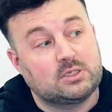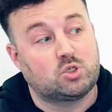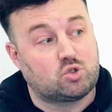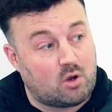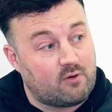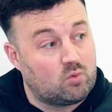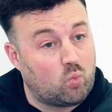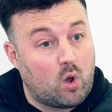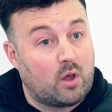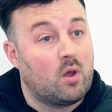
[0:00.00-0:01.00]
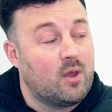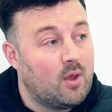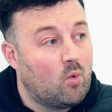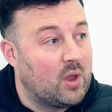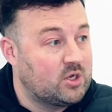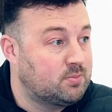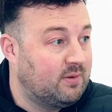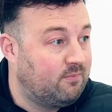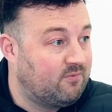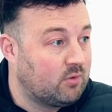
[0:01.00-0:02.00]
to drive where you should be
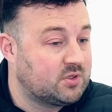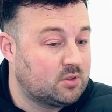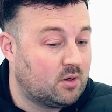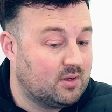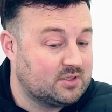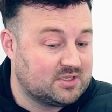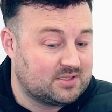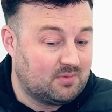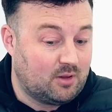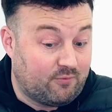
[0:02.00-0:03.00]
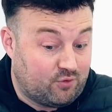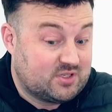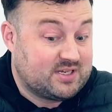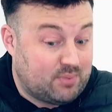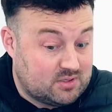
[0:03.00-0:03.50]
focusing on. For example,